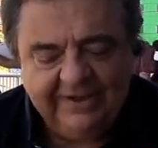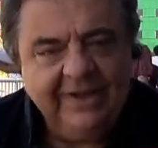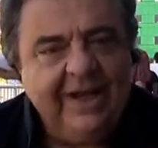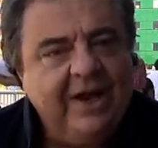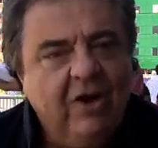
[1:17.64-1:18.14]

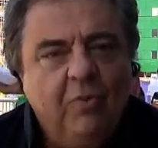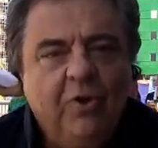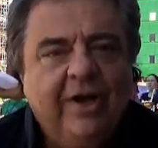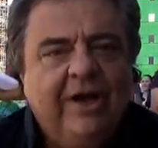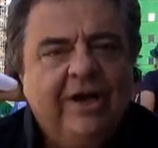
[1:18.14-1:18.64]
Yeah, don't
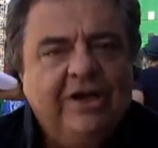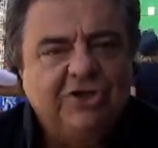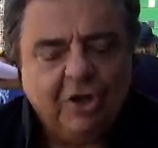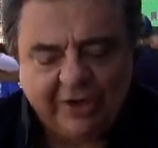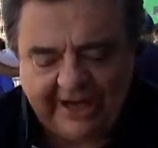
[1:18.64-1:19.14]
worry, honey,
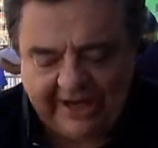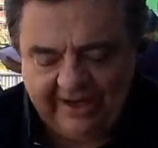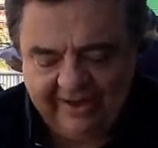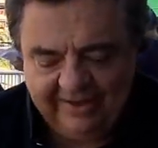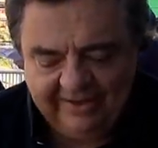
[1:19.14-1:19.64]
it's
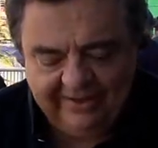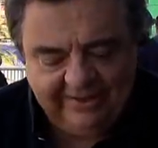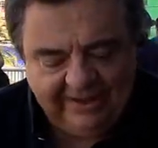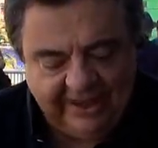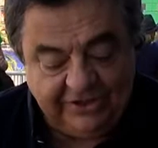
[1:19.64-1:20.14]
okay.
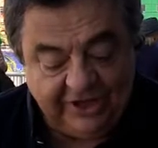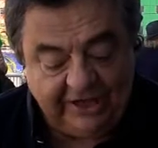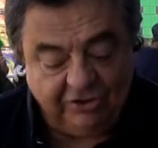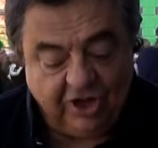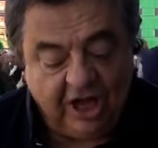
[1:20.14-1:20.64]
I
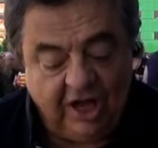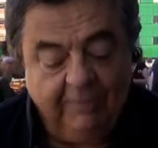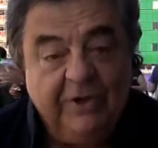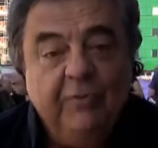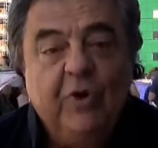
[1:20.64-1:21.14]
tried to
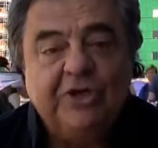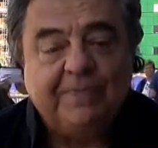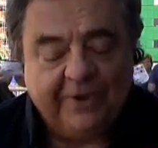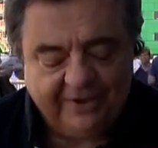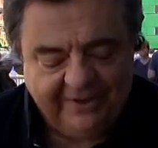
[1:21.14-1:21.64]
calmly
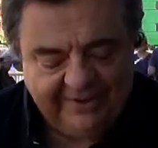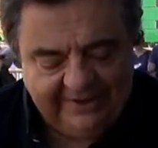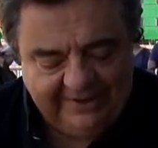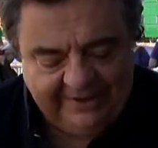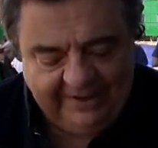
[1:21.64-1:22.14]
whisper
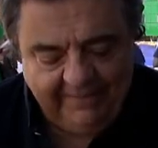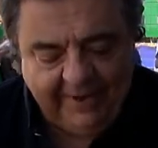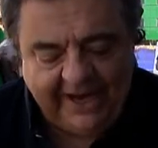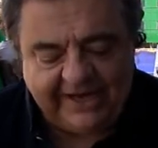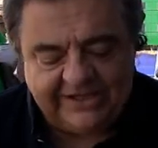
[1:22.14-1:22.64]

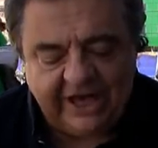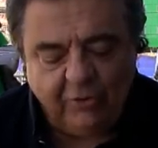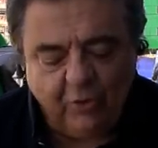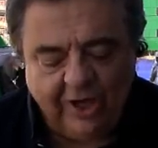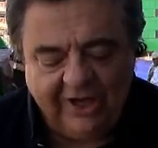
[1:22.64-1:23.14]
back as I
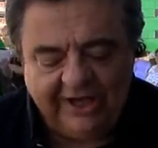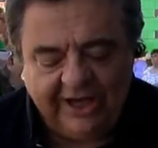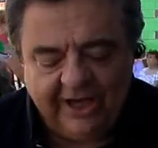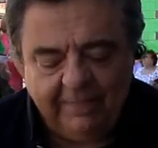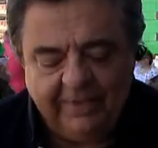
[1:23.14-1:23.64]
quickly
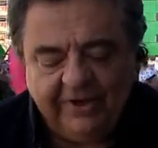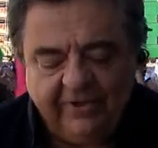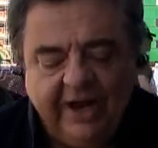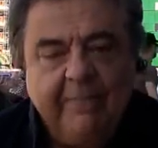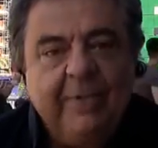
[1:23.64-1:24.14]
got up and
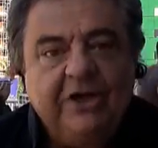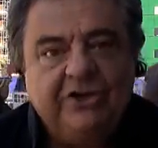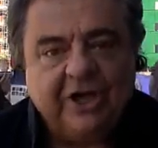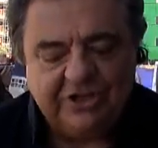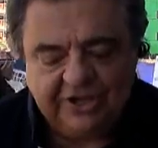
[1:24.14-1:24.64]
grabbed my
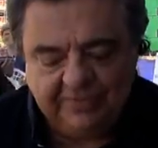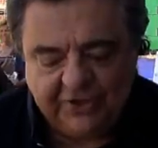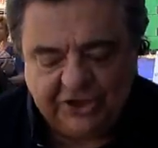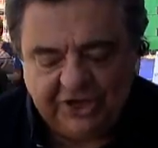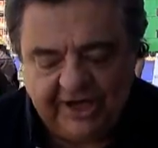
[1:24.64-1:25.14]
trusted
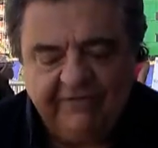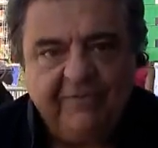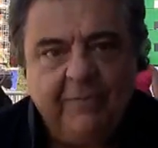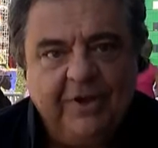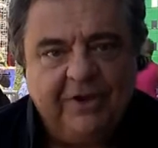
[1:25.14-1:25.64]
machete
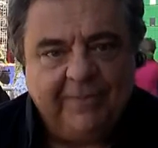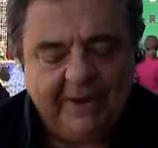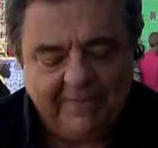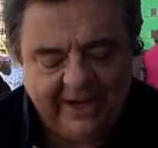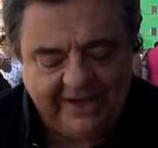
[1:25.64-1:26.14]
from under
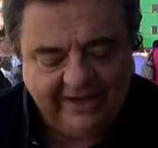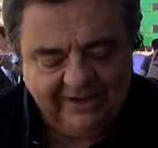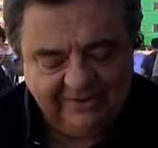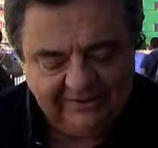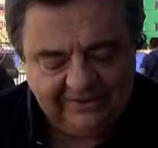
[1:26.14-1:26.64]
my
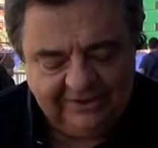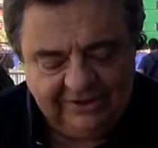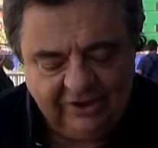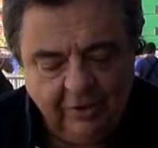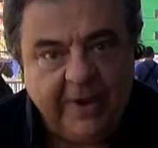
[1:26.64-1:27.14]
bed.
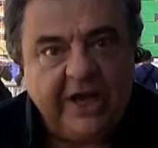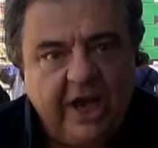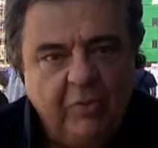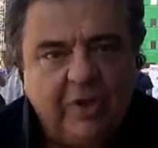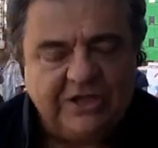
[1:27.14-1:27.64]
Oh my
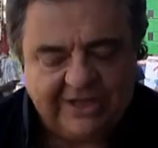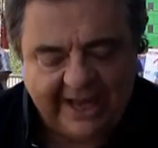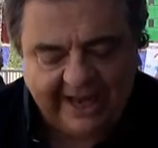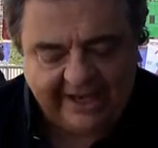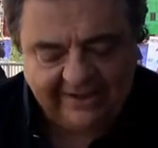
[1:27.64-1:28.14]
God, what's
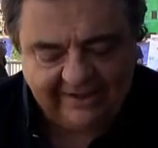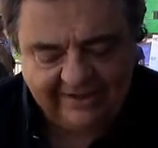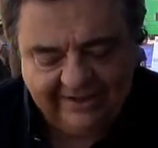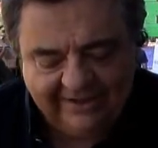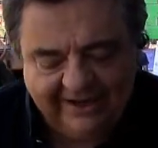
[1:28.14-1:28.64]
that?
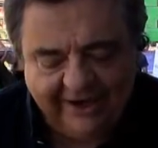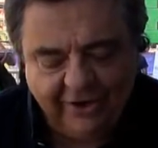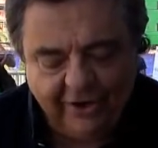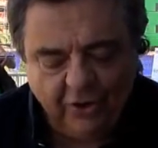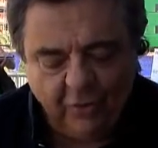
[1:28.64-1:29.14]
I
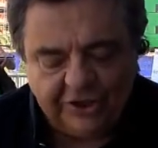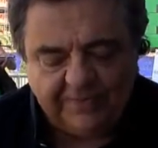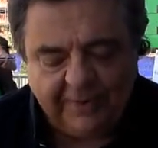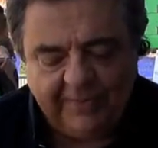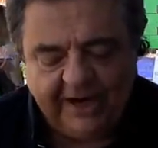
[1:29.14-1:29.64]
heard her
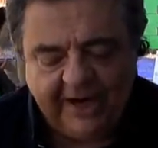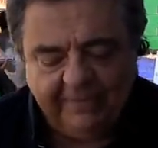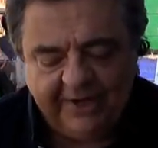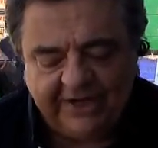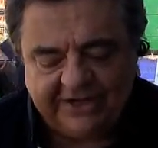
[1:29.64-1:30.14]
whisper
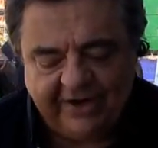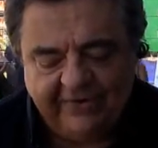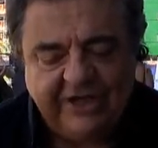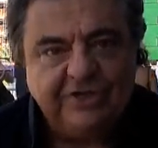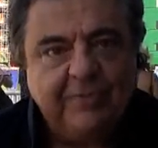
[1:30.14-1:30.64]
behind me as I
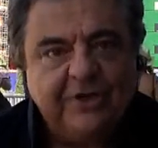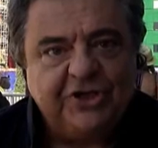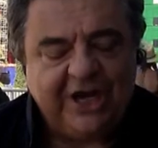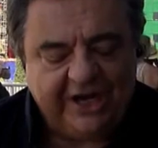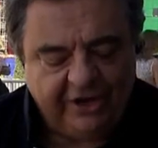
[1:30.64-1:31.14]
raised the
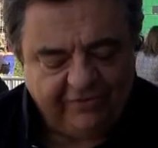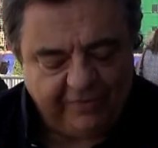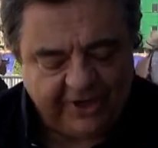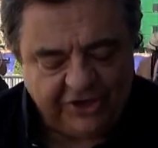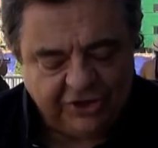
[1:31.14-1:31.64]
machete
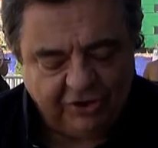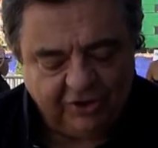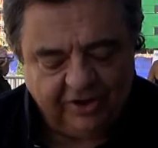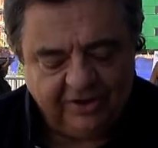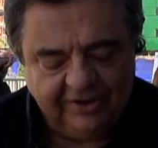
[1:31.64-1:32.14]
over my
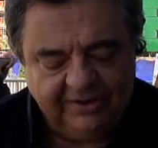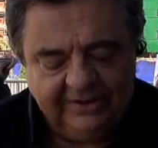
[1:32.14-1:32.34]
shoulder.